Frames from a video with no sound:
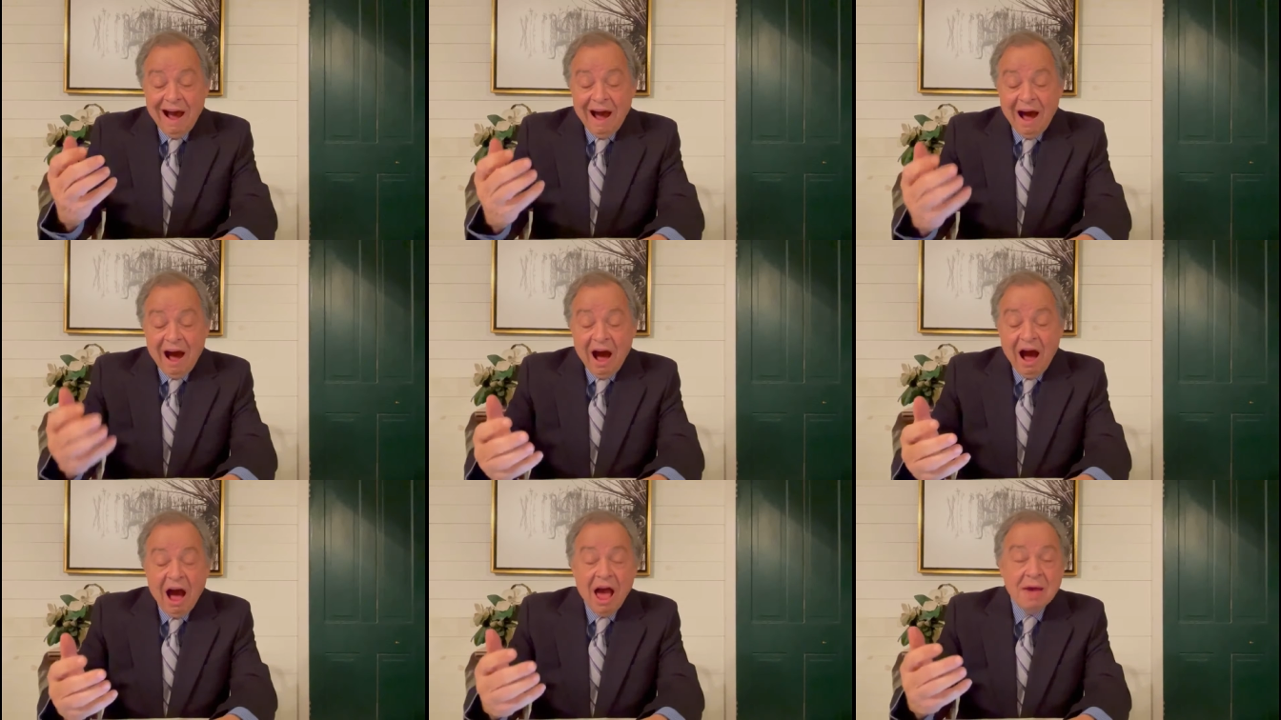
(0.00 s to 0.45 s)

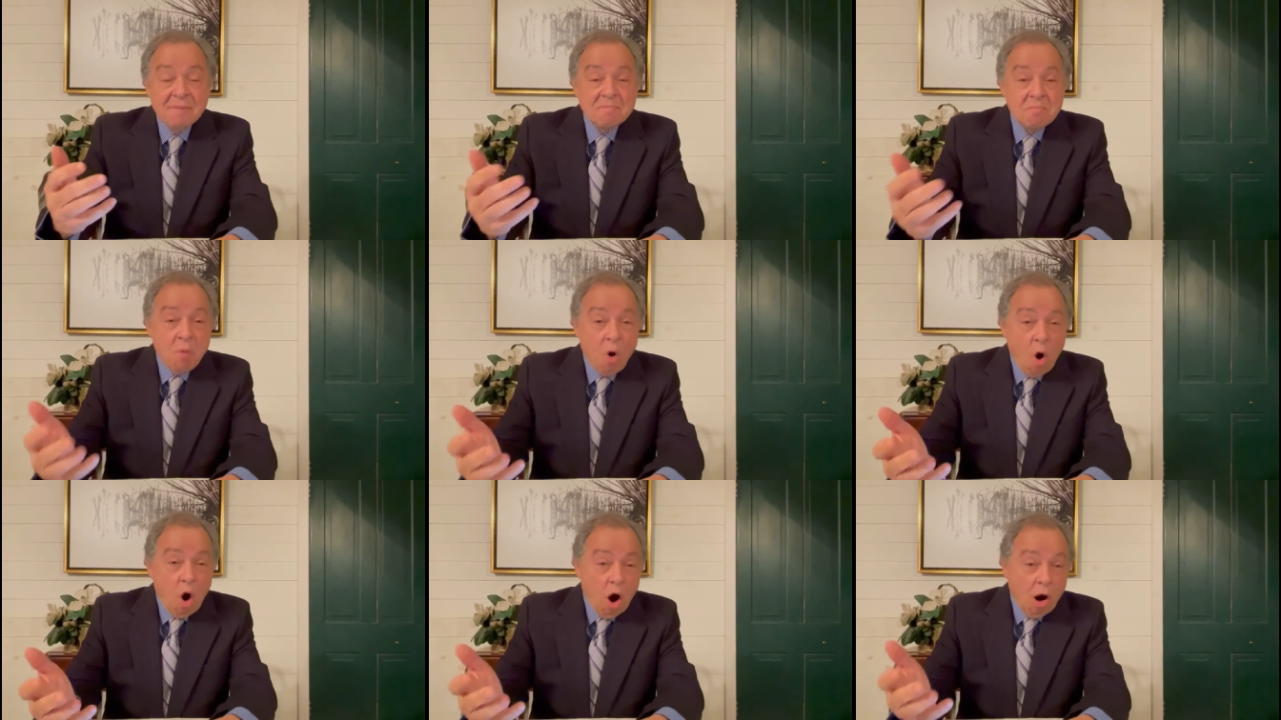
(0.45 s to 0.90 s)
high
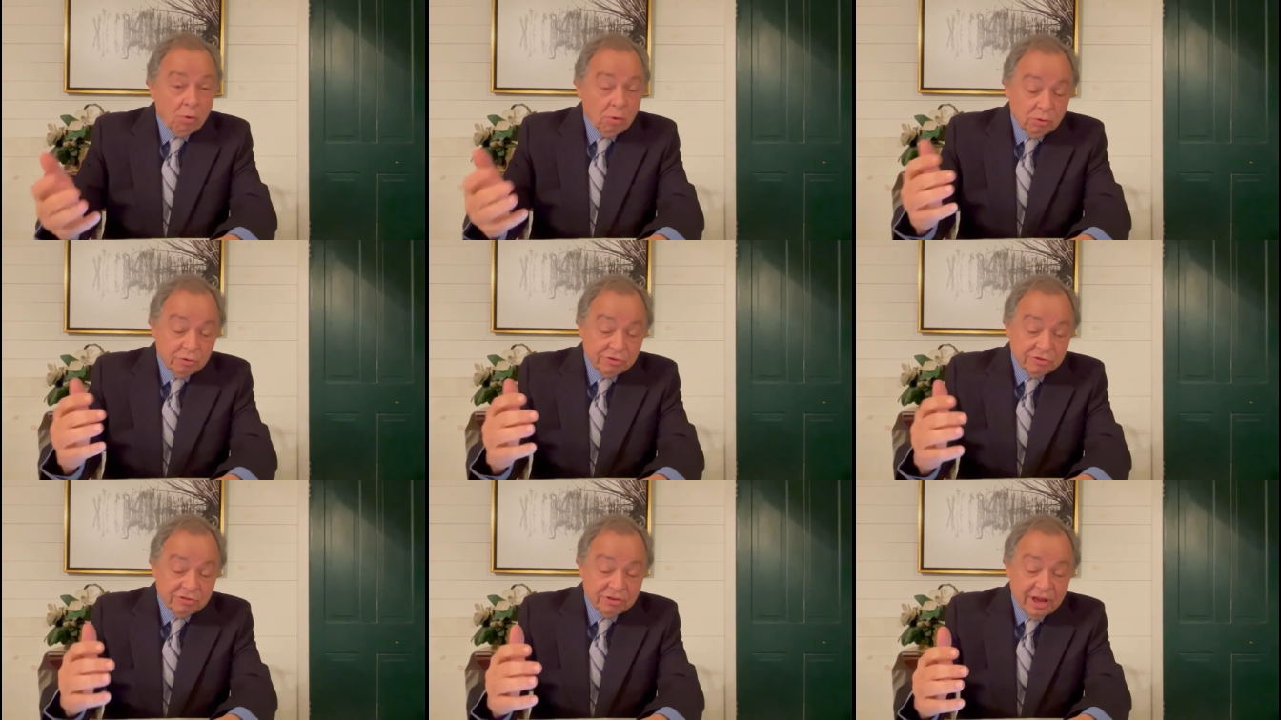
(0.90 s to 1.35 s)

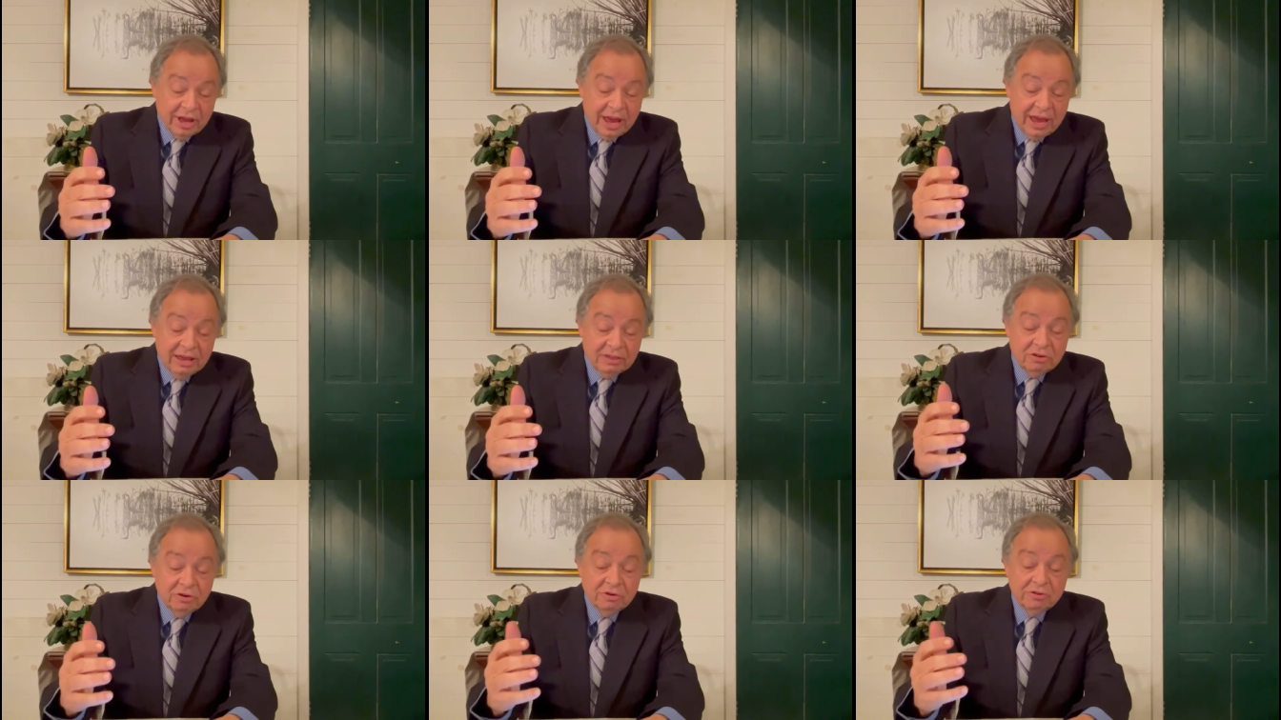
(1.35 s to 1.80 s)
moral
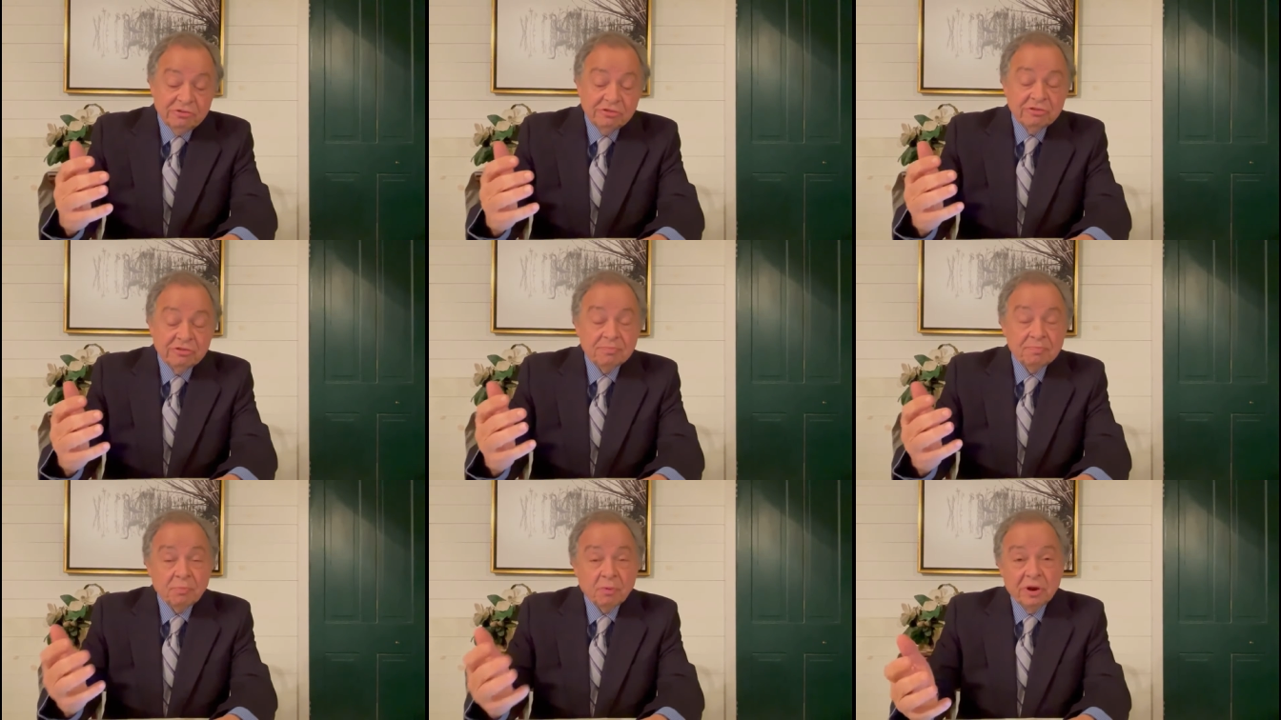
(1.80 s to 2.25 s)
standards,
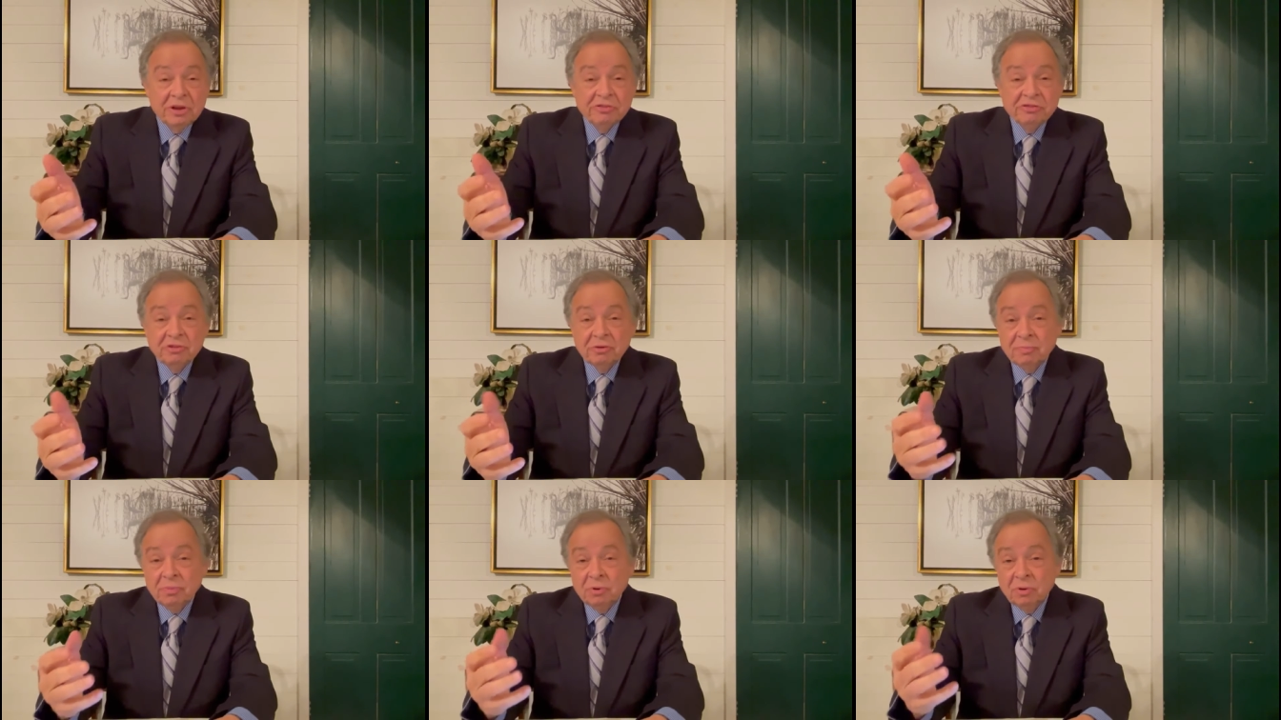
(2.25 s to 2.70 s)

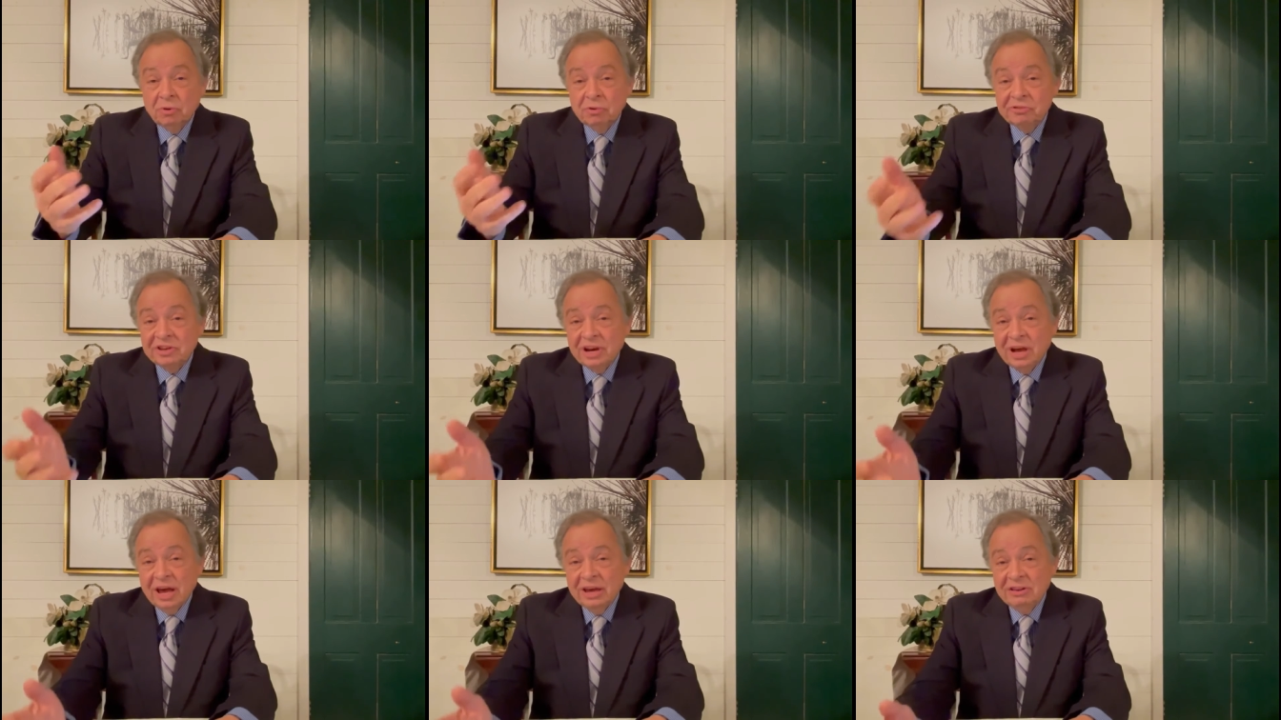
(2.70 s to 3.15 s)
principles,
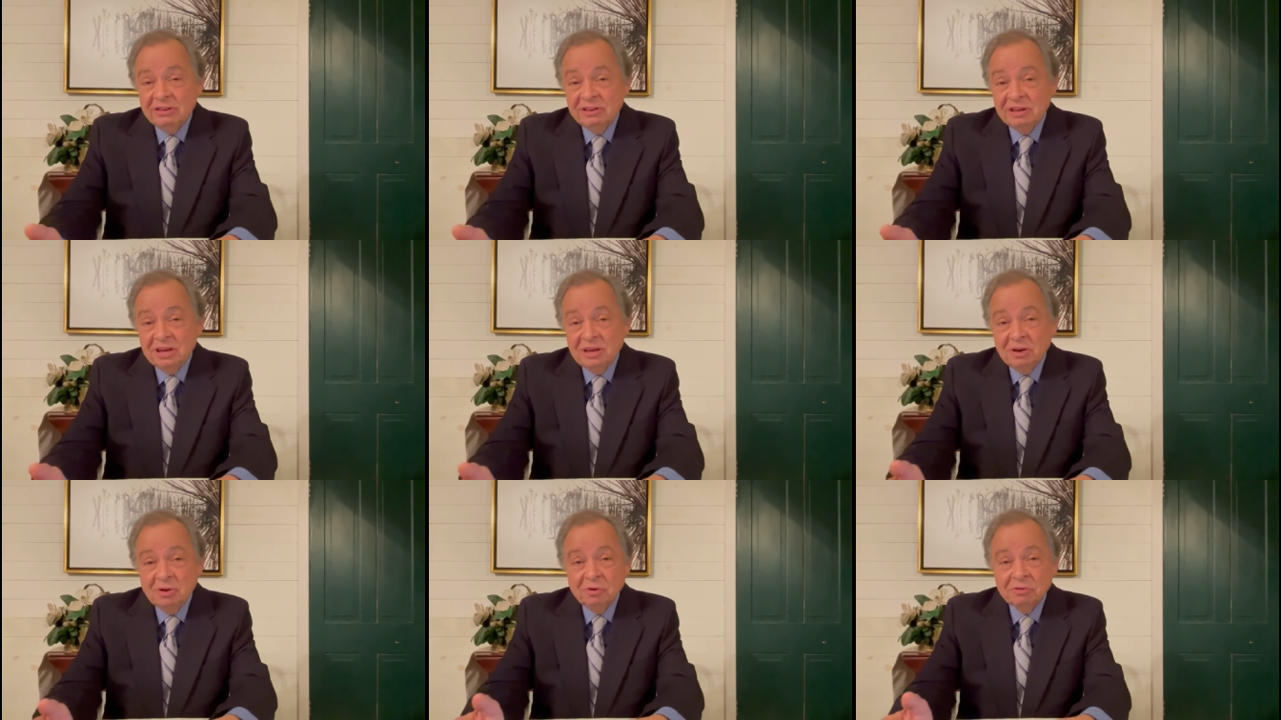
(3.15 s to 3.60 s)
and
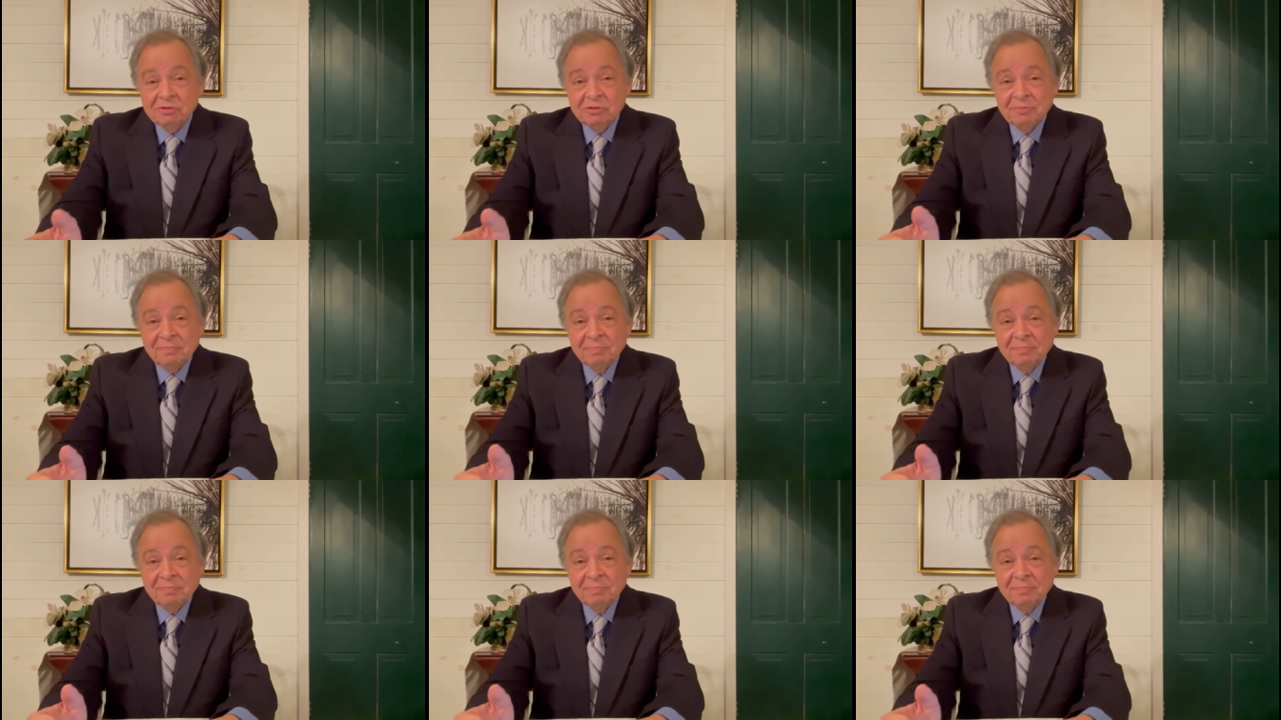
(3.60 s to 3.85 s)
ideals.